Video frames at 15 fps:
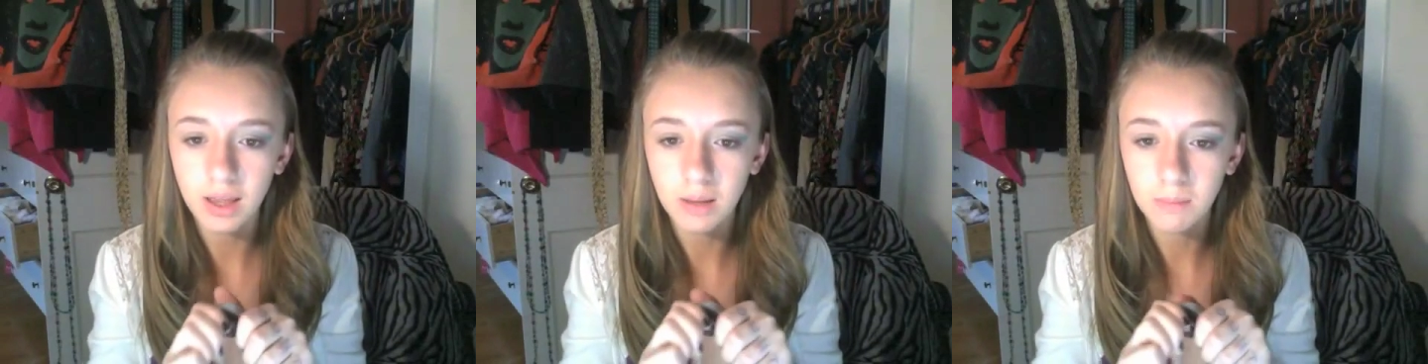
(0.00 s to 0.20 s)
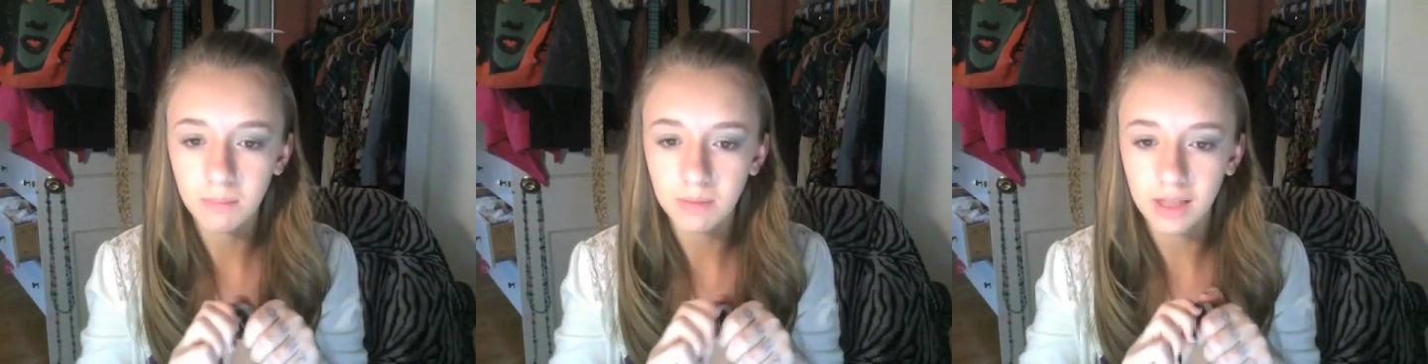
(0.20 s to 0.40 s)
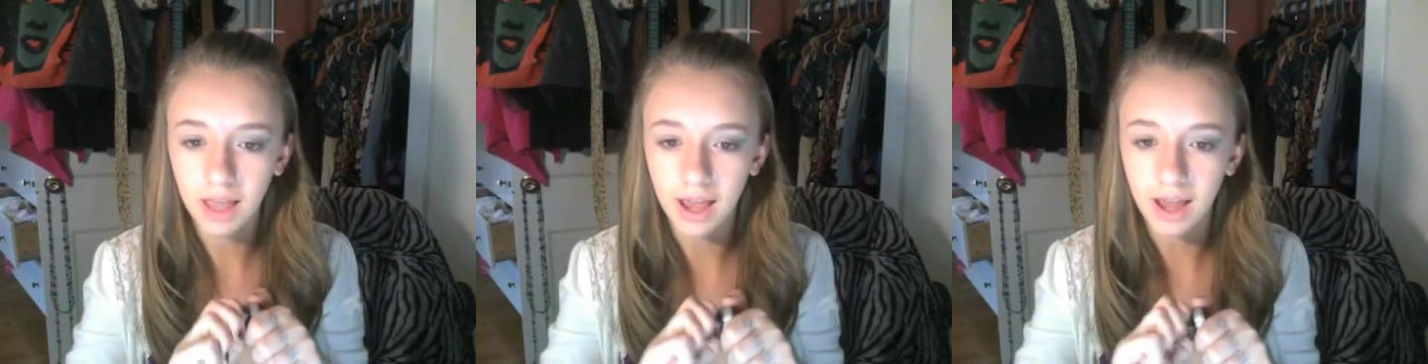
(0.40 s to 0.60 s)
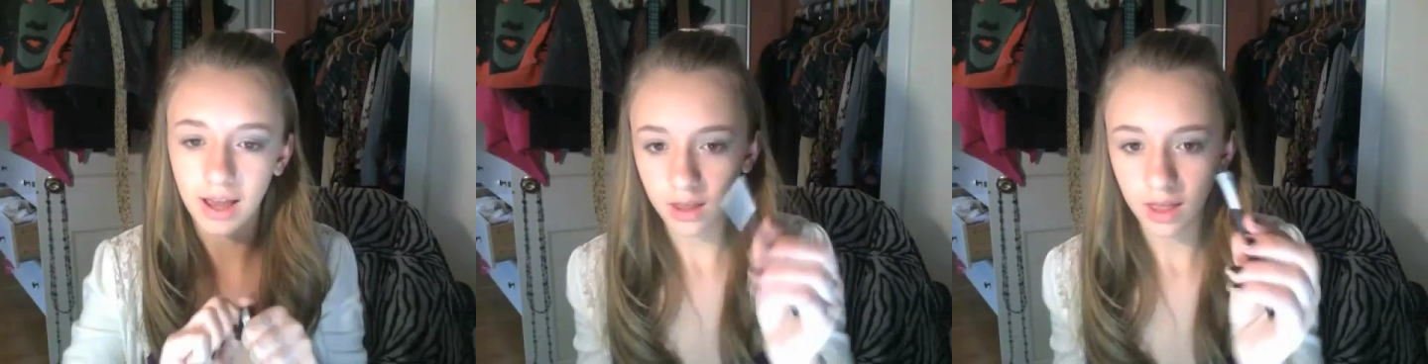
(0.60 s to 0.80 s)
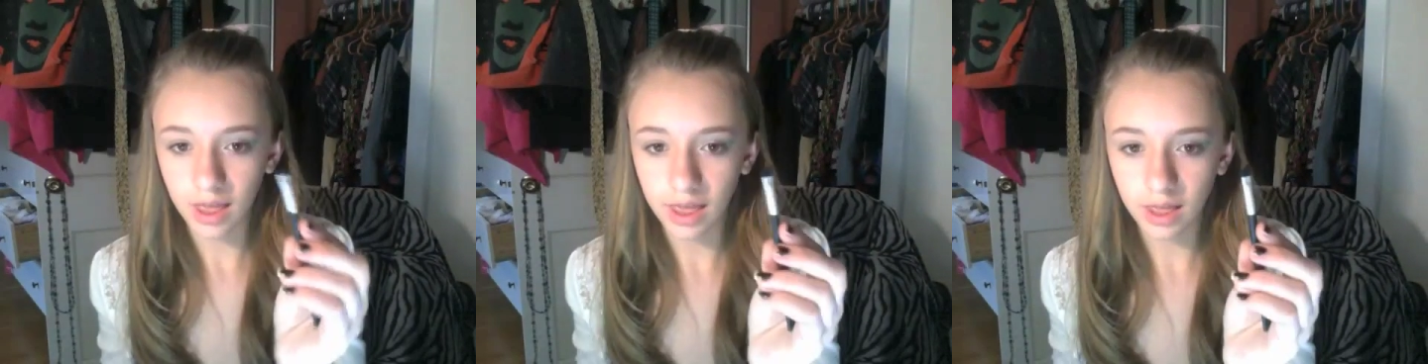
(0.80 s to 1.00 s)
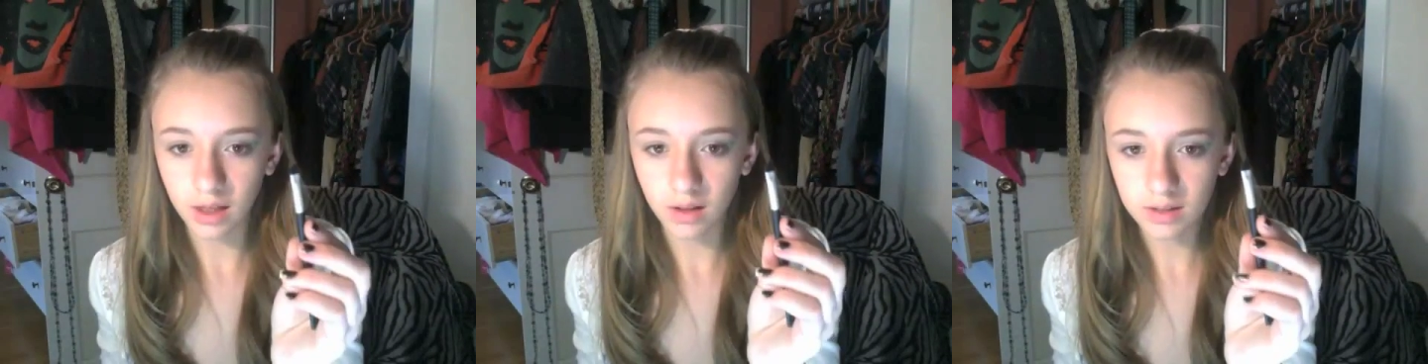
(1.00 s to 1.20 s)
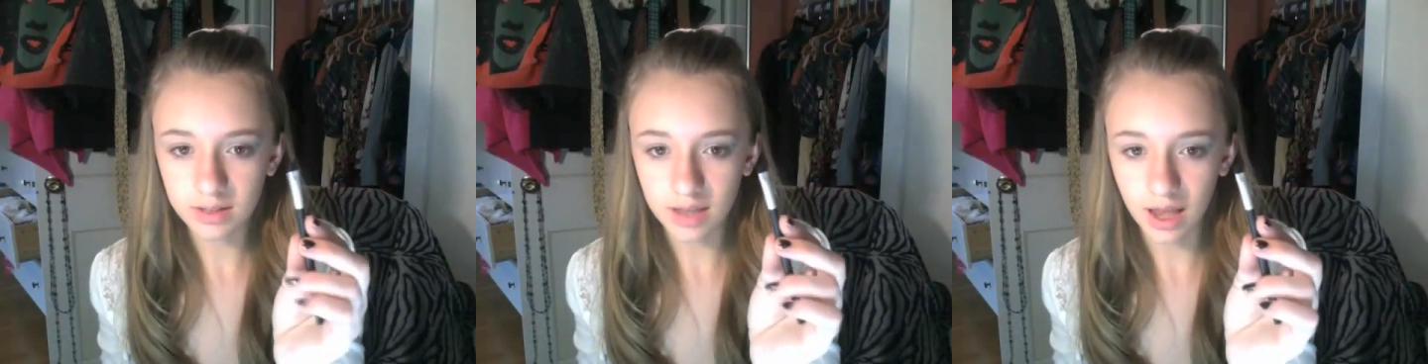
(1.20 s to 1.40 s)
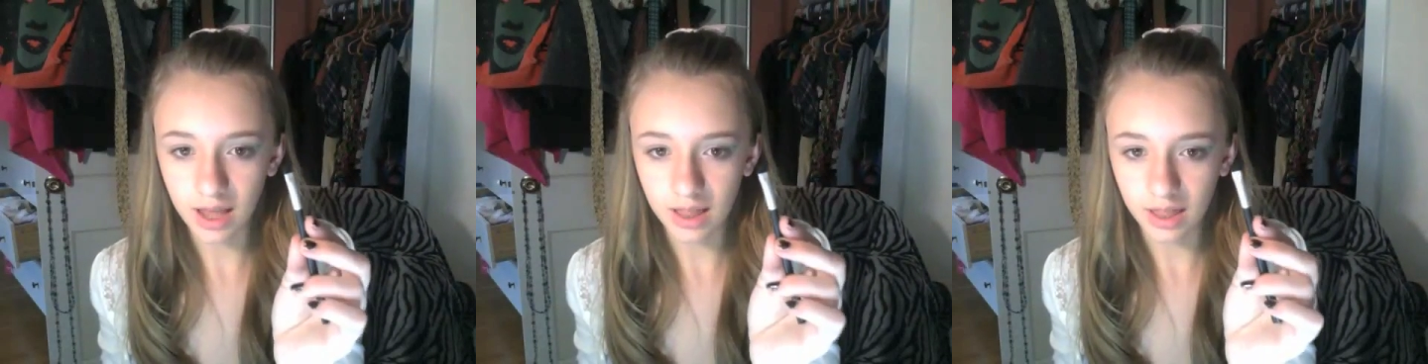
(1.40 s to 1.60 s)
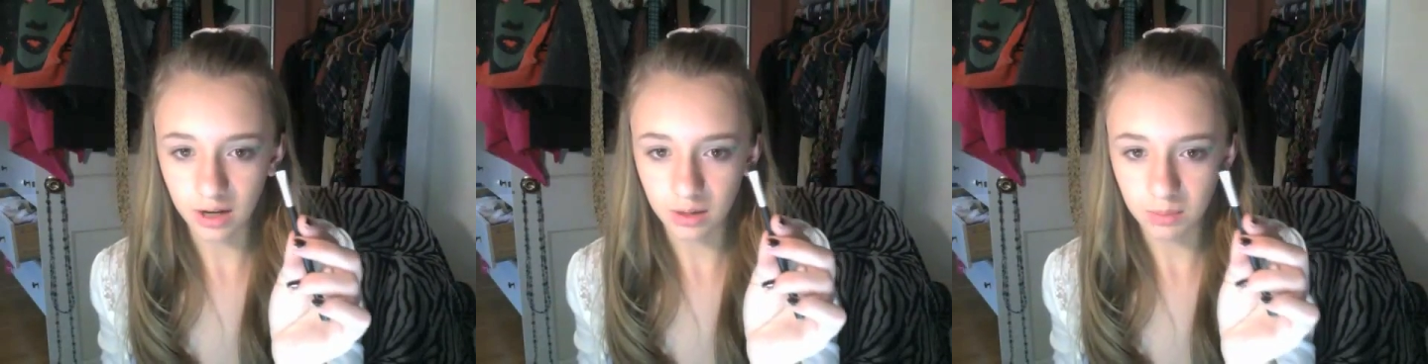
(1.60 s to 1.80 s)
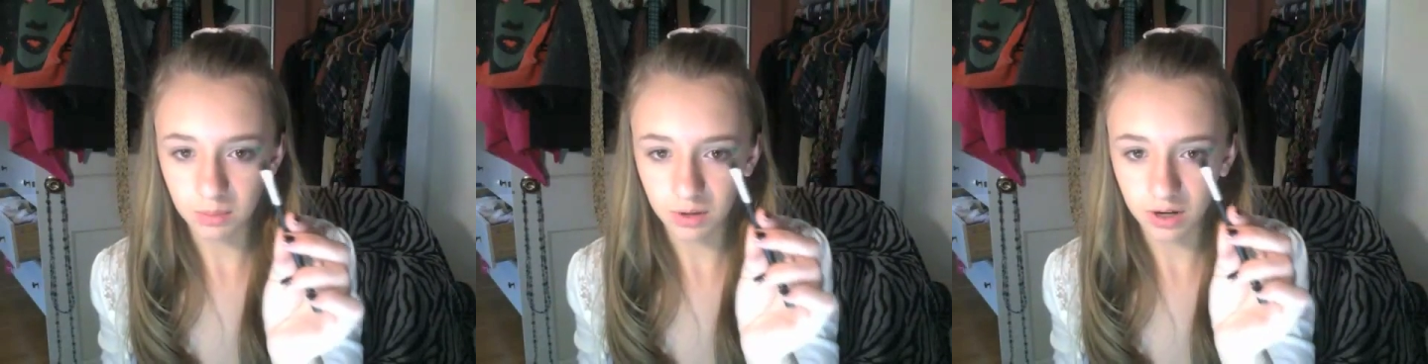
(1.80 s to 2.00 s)
in black angled
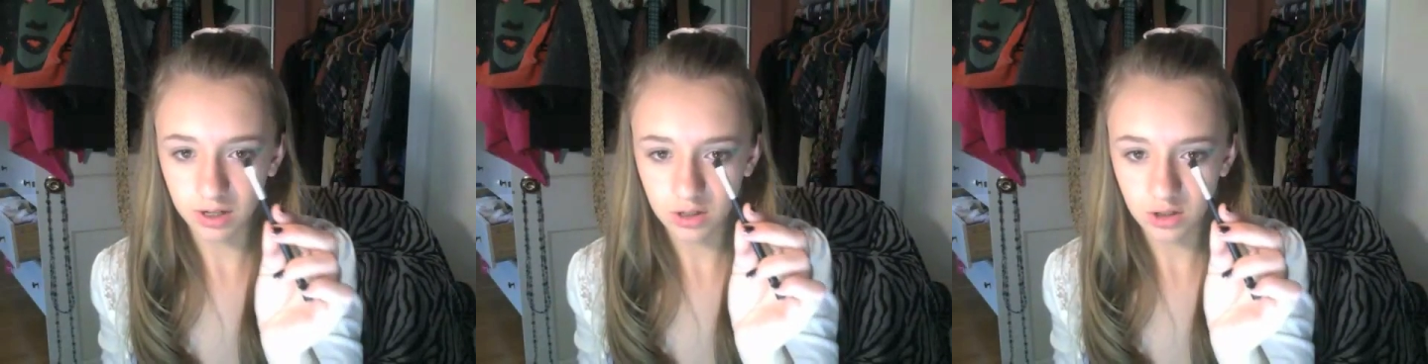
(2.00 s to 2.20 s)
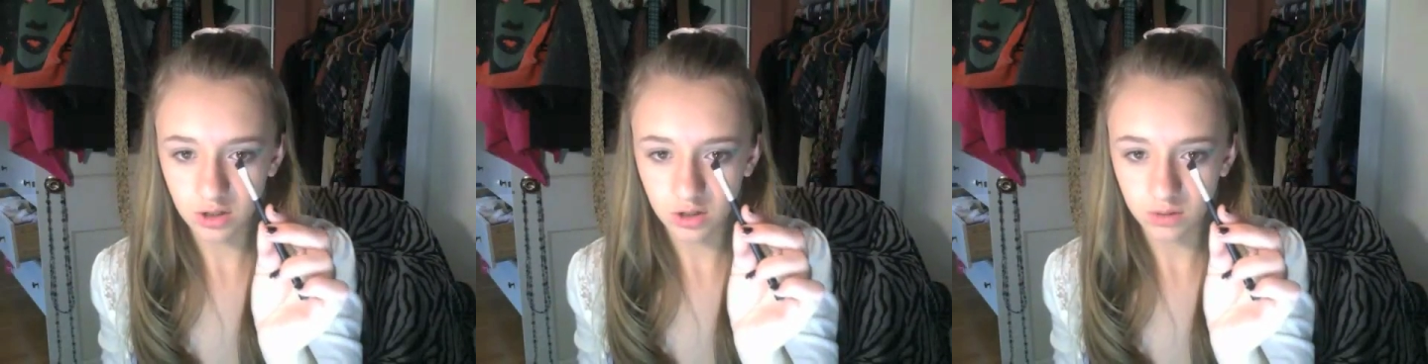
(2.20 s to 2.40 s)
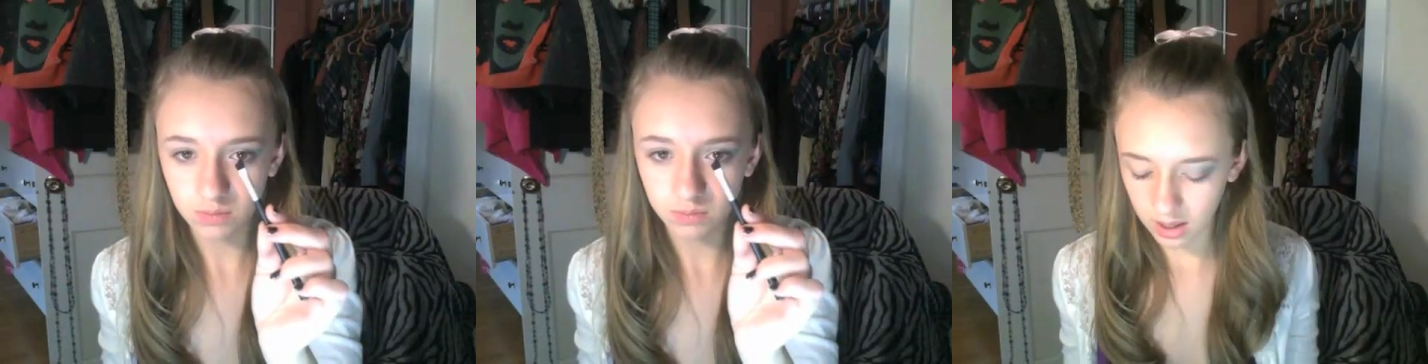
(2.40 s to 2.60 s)
eyeliner brush,